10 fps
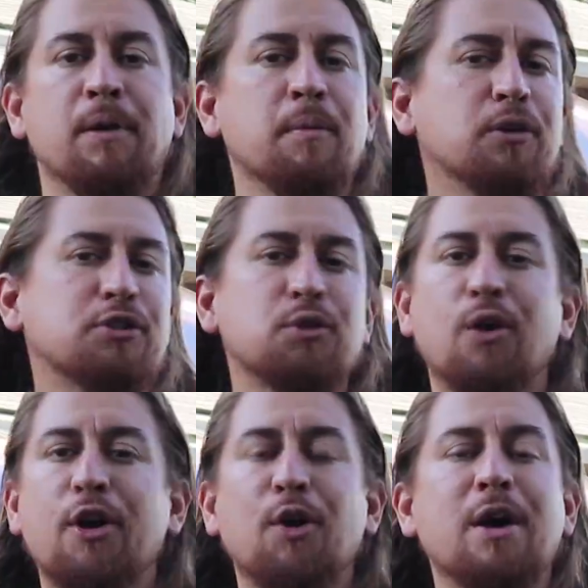Permaculture
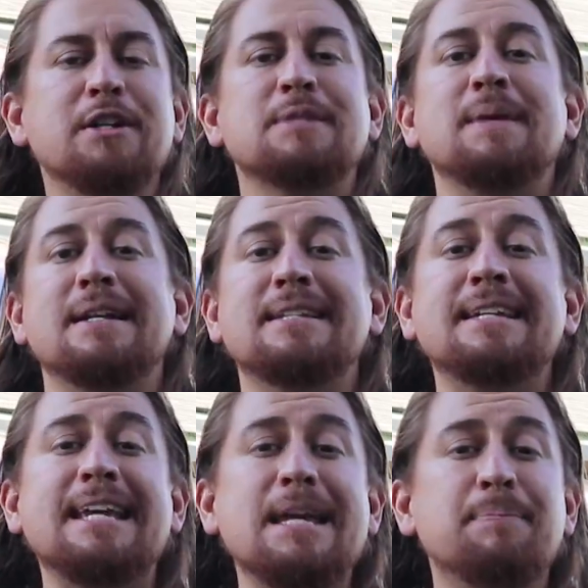101 just means
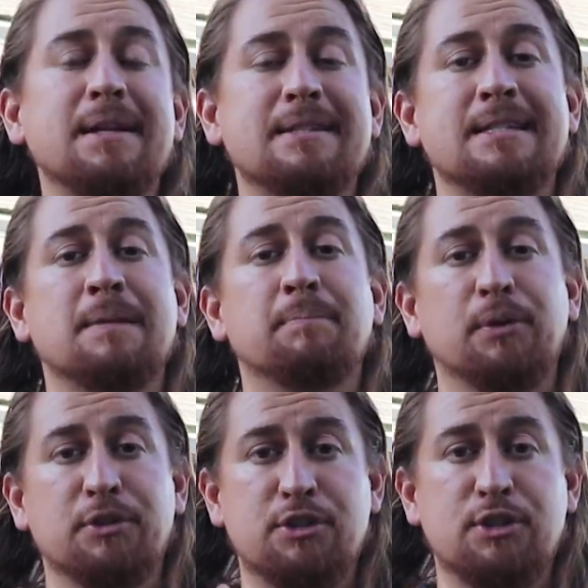keep it
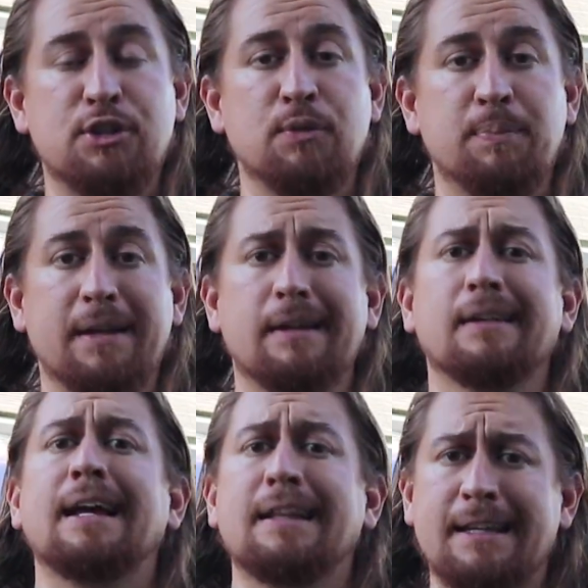simple, stupid,
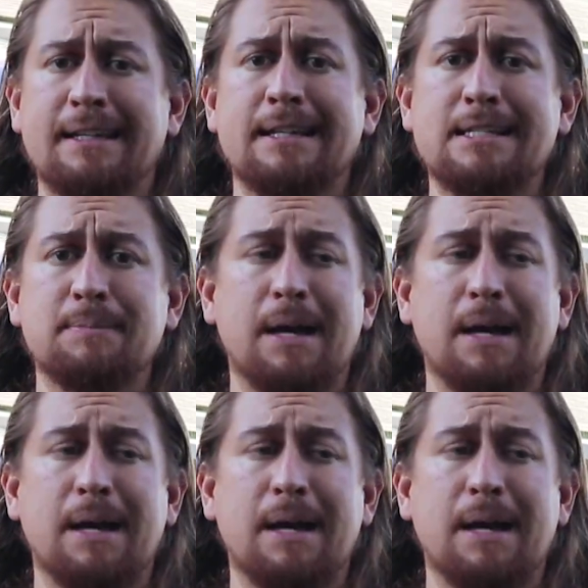like the KISS